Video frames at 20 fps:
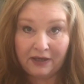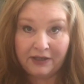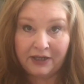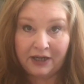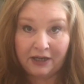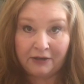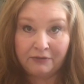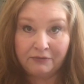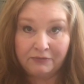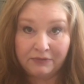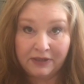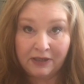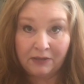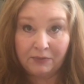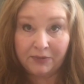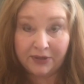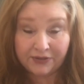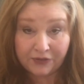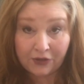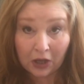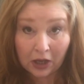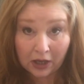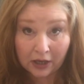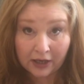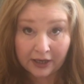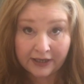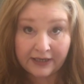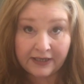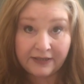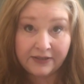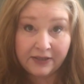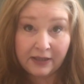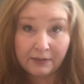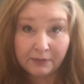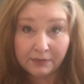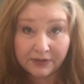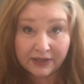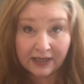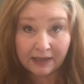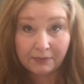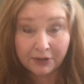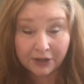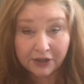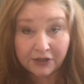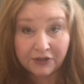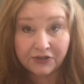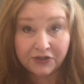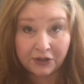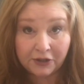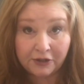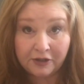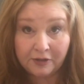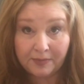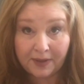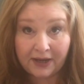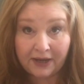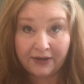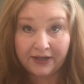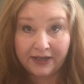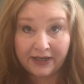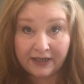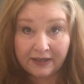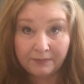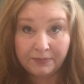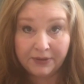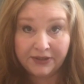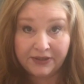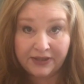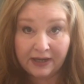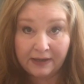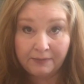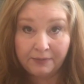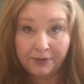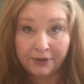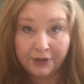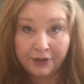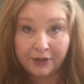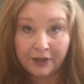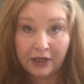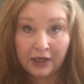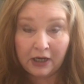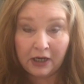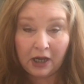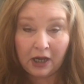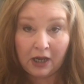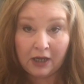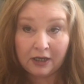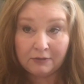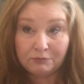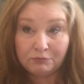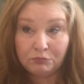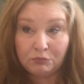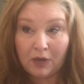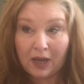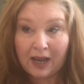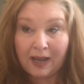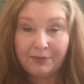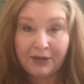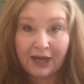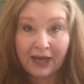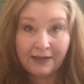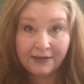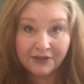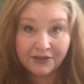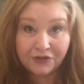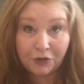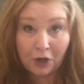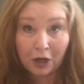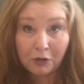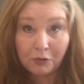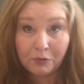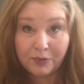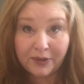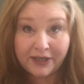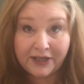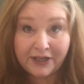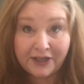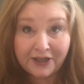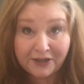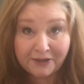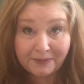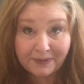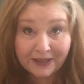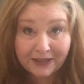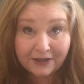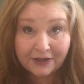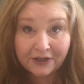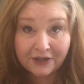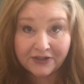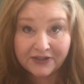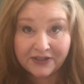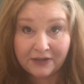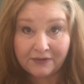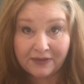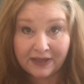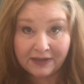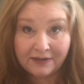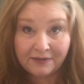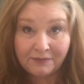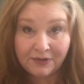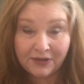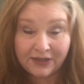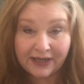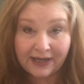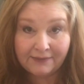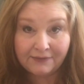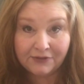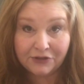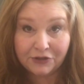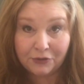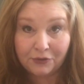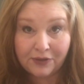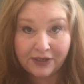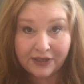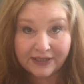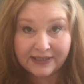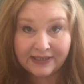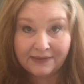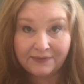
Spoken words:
we thought. And so they were concerned about it, but they were I'm kind of strong-willed, Peter, so they didn't really have a choice.